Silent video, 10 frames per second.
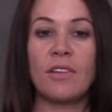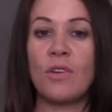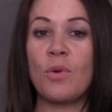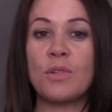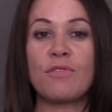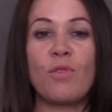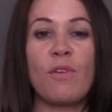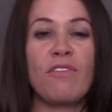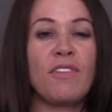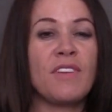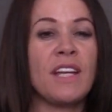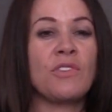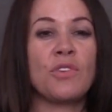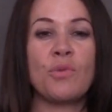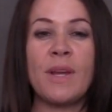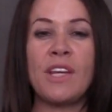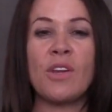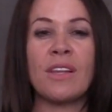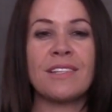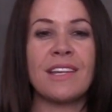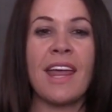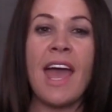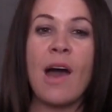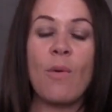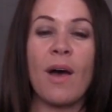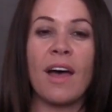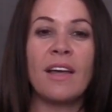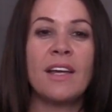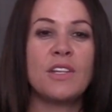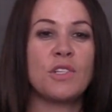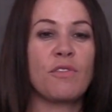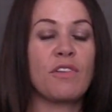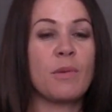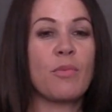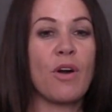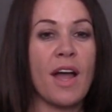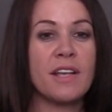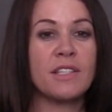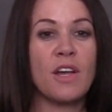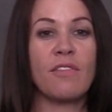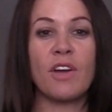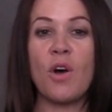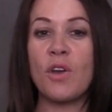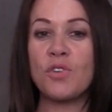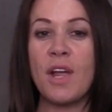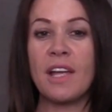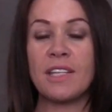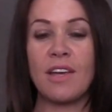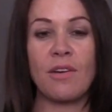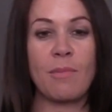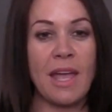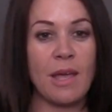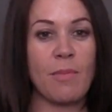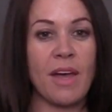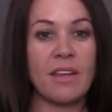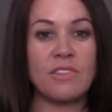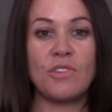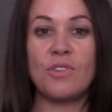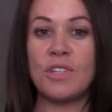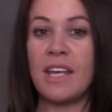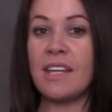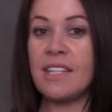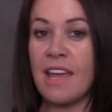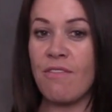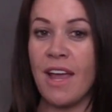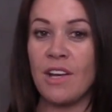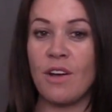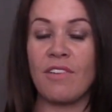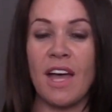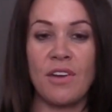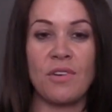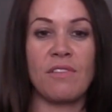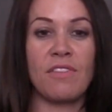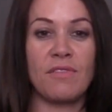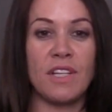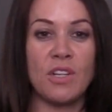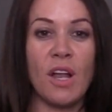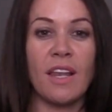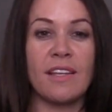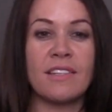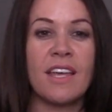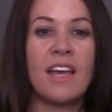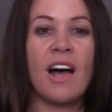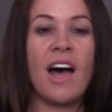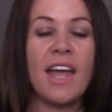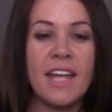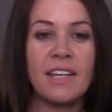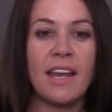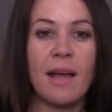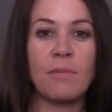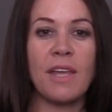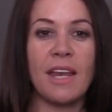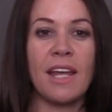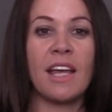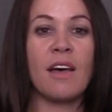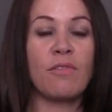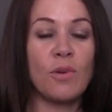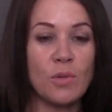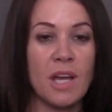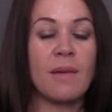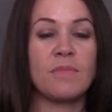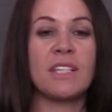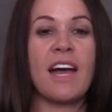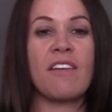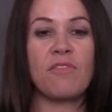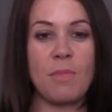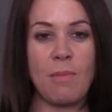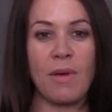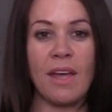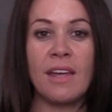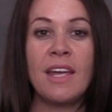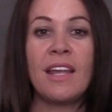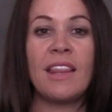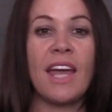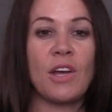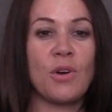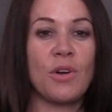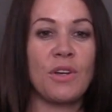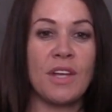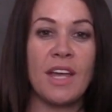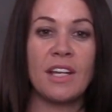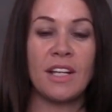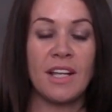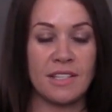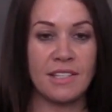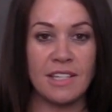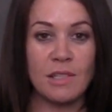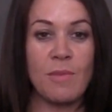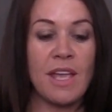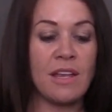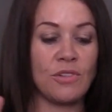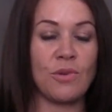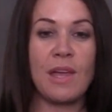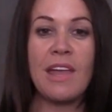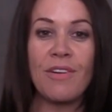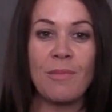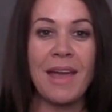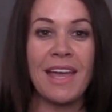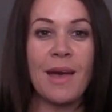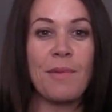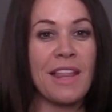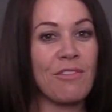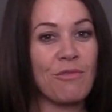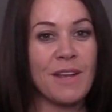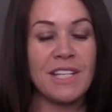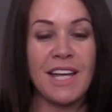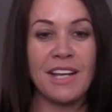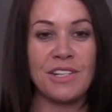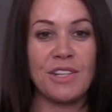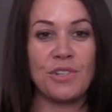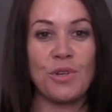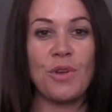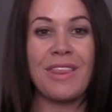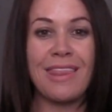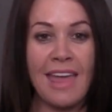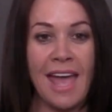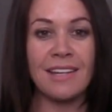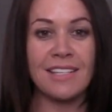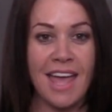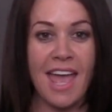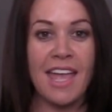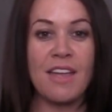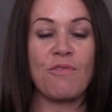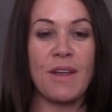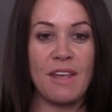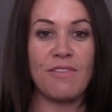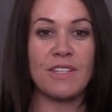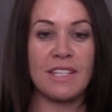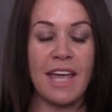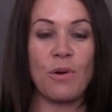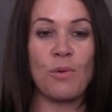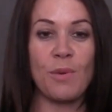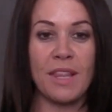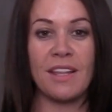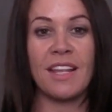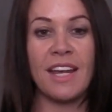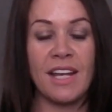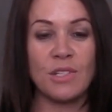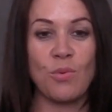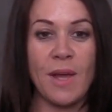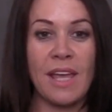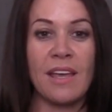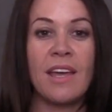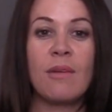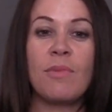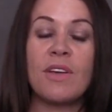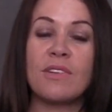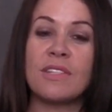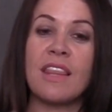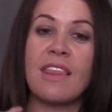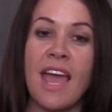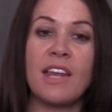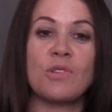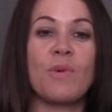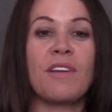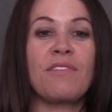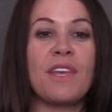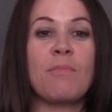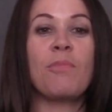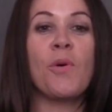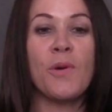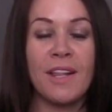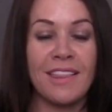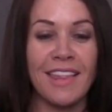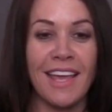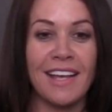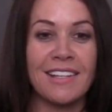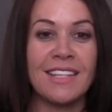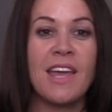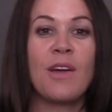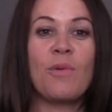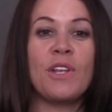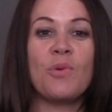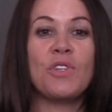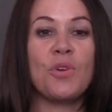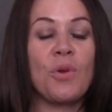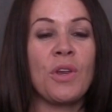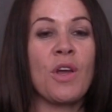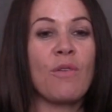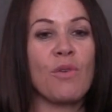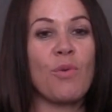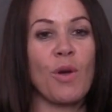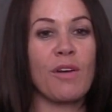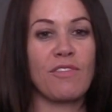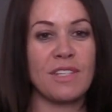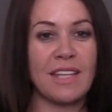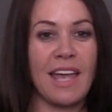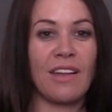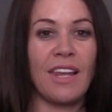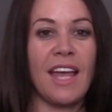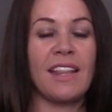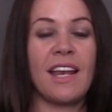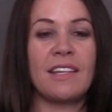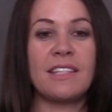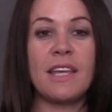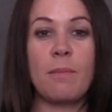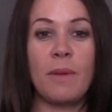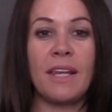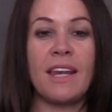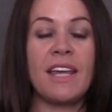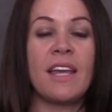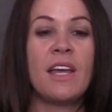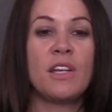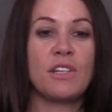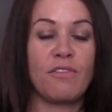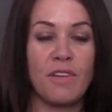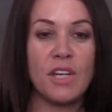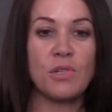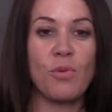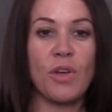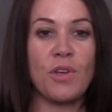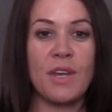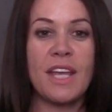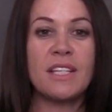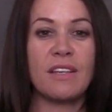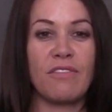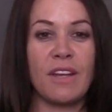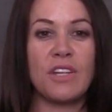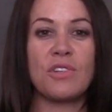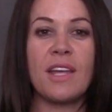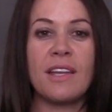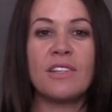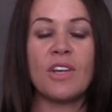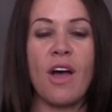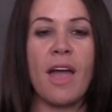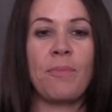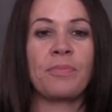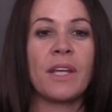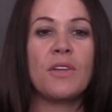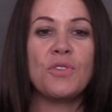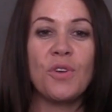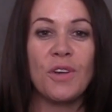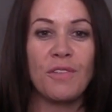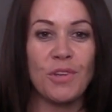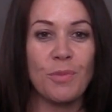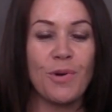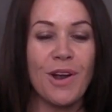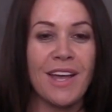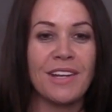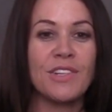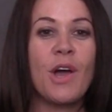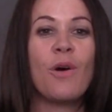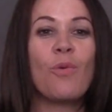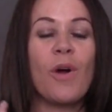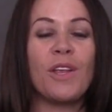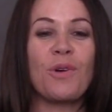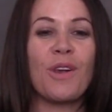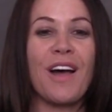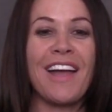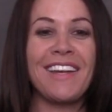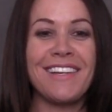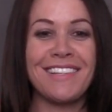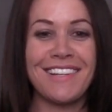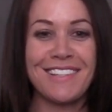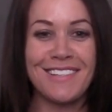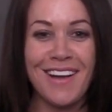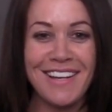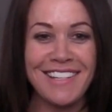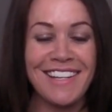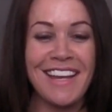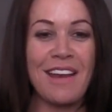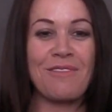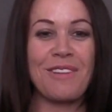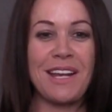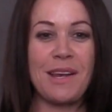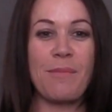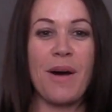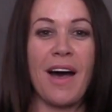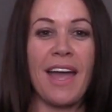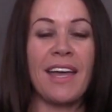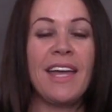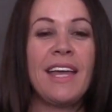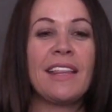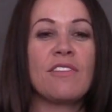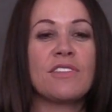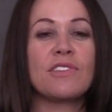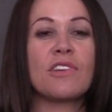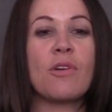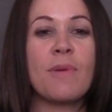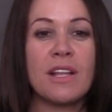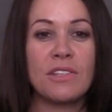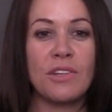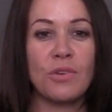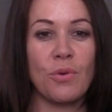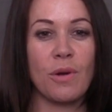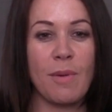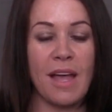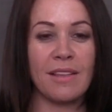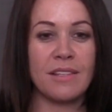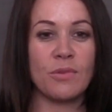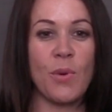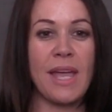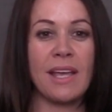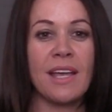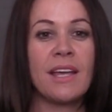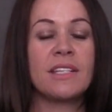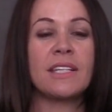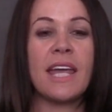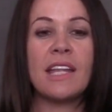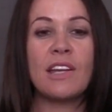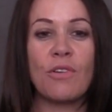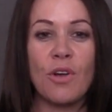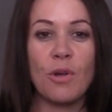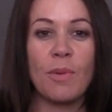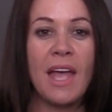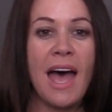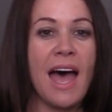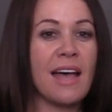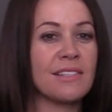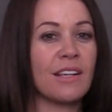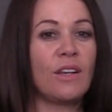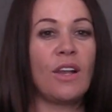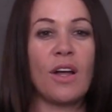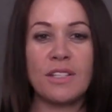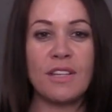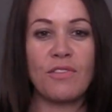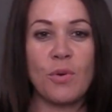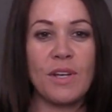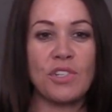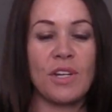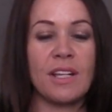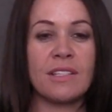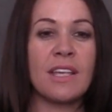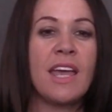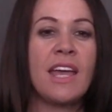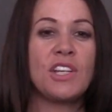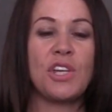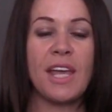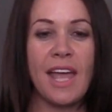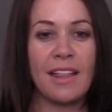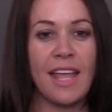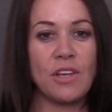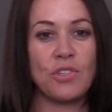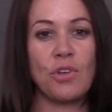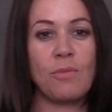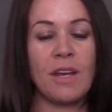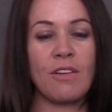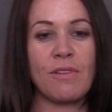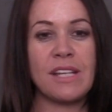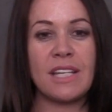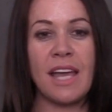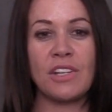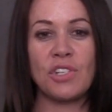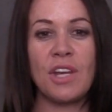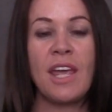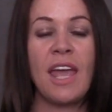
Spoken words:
girls for $15 to $20 an hour. So for the price of a contract hair and makeup artist, usually a day rate of $150, I ended up getting a full-time staff member that could assist me, do hair and makeup, and then retouch the shoot that day, ready for sale within the next week. Because that is one of the important things when you are turning over work for sale, and that is the ability to finish what you need to finish in time, turn over your product while your client is excited and ready to buy. There is so much to talk about this week. Stay in the group, ask lots of questions, check out that 2-minute retouch.